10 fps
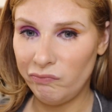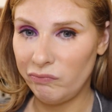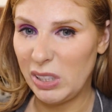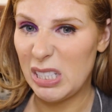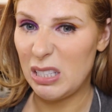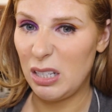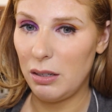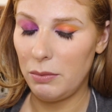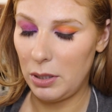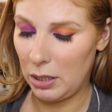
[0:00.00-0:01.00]
Let's see
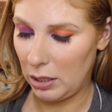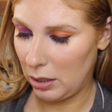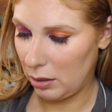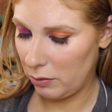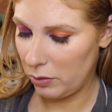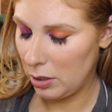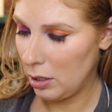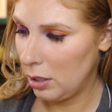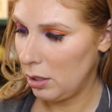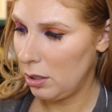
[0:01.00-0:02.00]
what I have
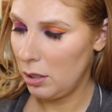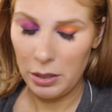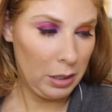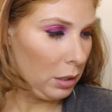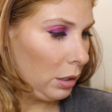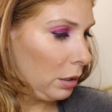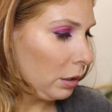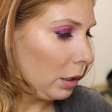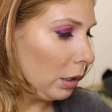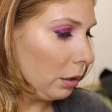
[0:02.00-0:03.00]

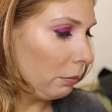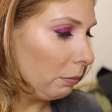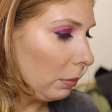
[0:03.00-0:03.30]
in